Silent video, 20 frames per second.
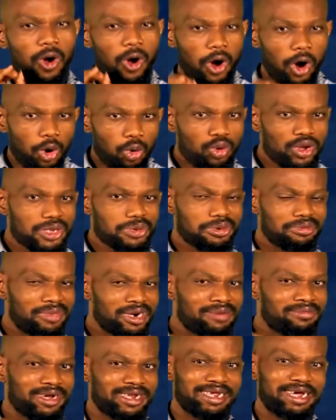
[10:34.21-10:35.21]
Always
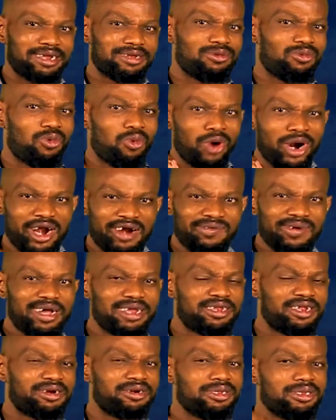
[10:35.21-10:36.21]
remember that wherever
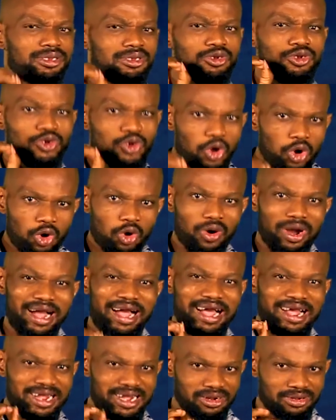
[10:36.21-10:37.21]
there is no
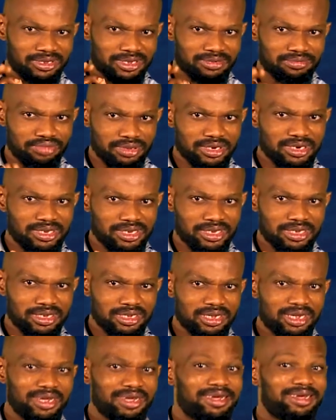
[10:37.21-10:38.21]

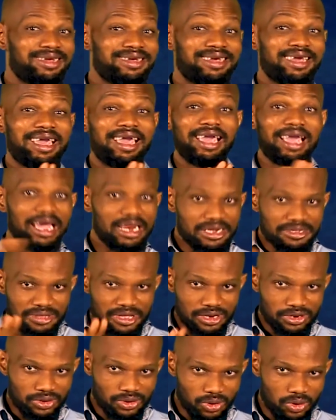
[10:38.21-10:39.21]
accountability,
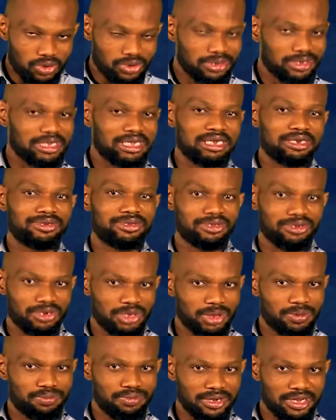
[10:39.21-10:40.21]
anything goes in
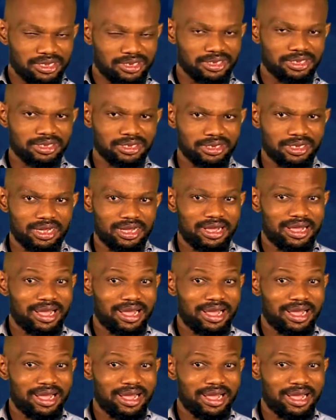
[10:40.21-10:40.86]
such places,